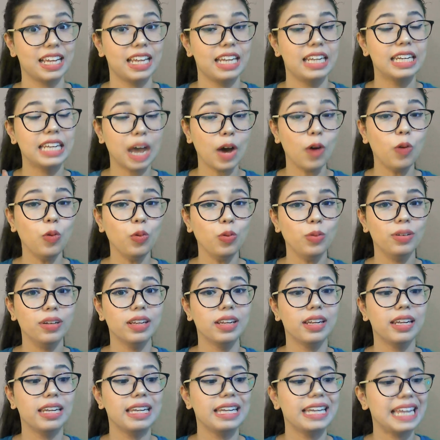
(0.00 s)
Now
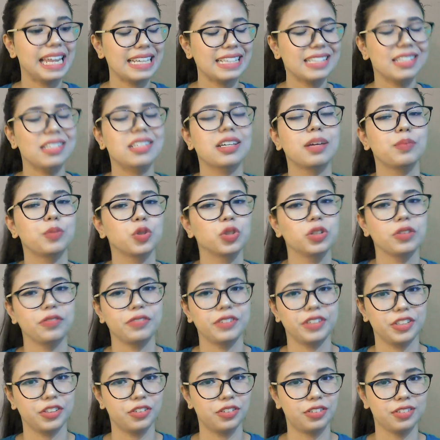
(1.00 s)
let's come to the
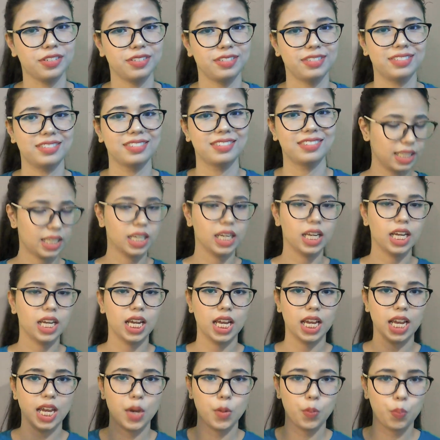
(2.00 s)
video.
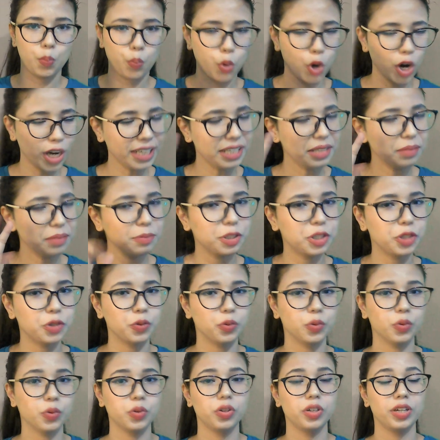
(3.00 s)
Point number
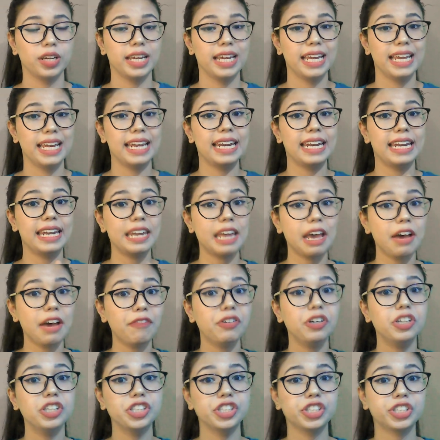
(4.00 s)
two,
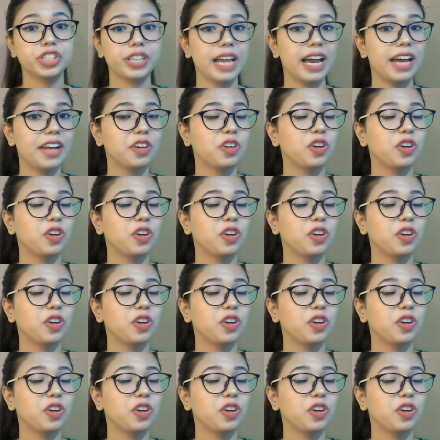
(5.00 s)
never share